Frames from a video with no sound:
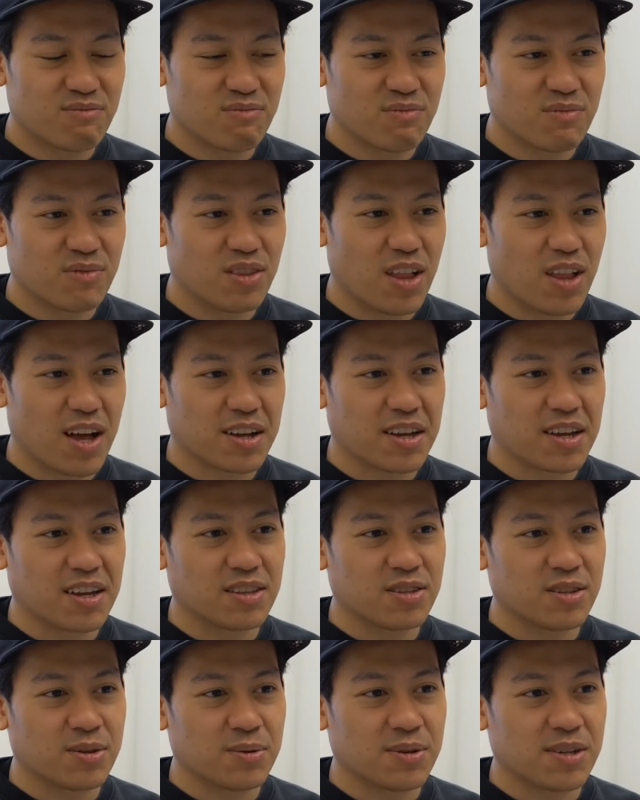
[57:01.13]
logging
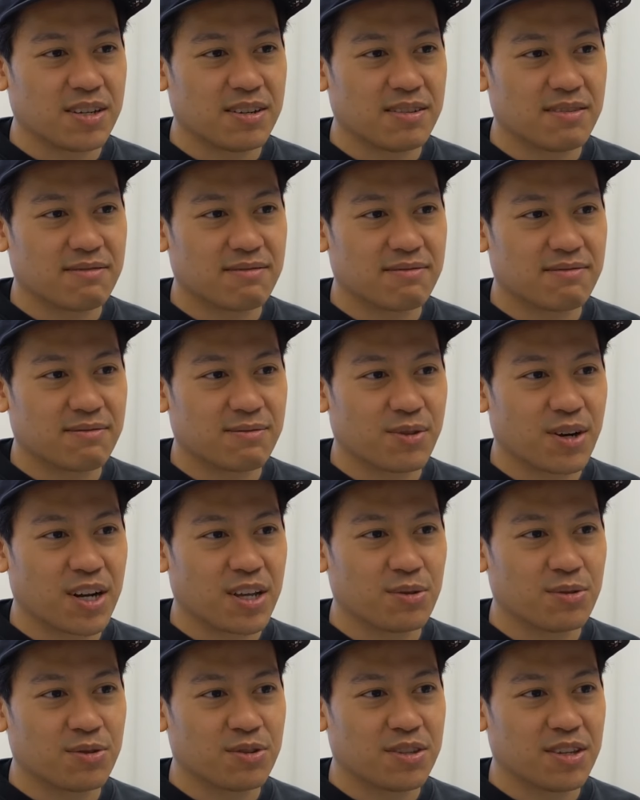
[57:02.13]
into it when I
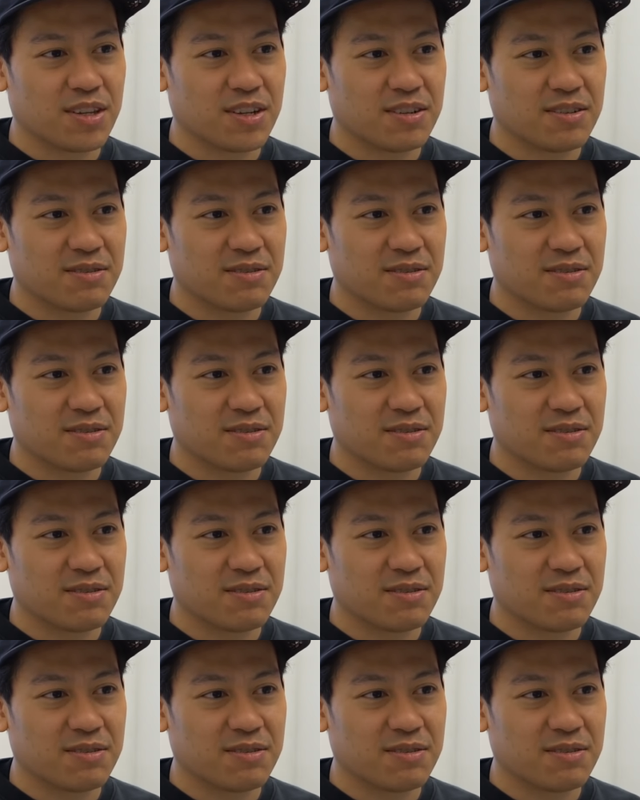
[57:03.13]
used it.